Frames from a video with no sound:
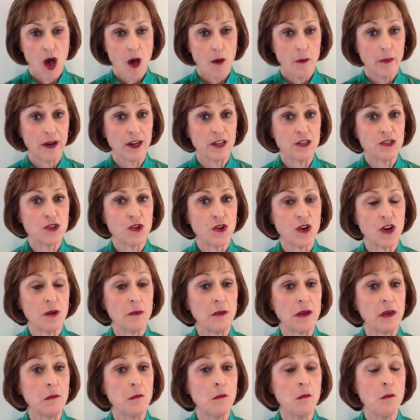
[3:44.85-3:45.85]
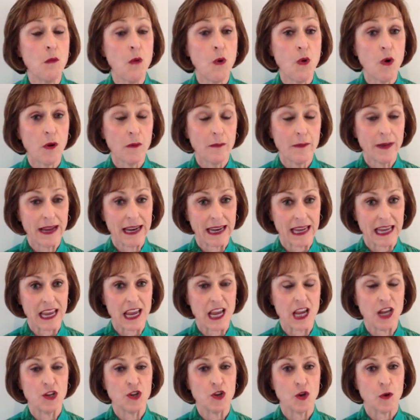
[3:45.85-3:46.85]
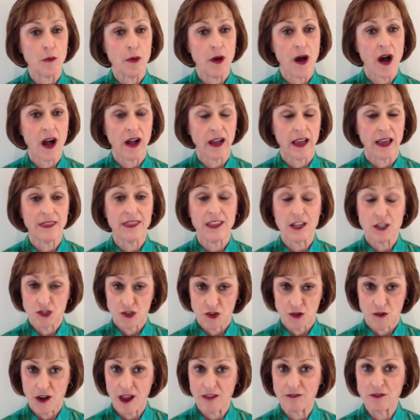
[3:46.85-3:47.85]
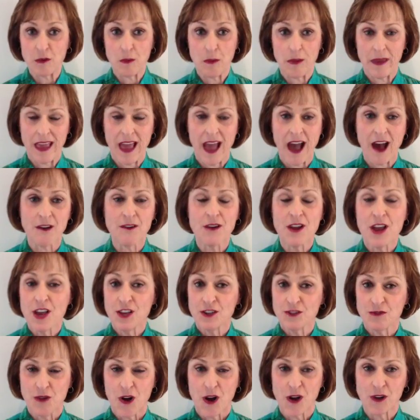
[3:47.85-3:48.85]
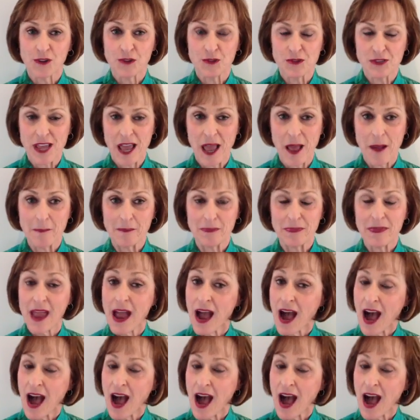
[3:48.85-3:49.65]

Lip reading: but it's going to be more money in your pocket that you don't have to pay out to Uncle Sam.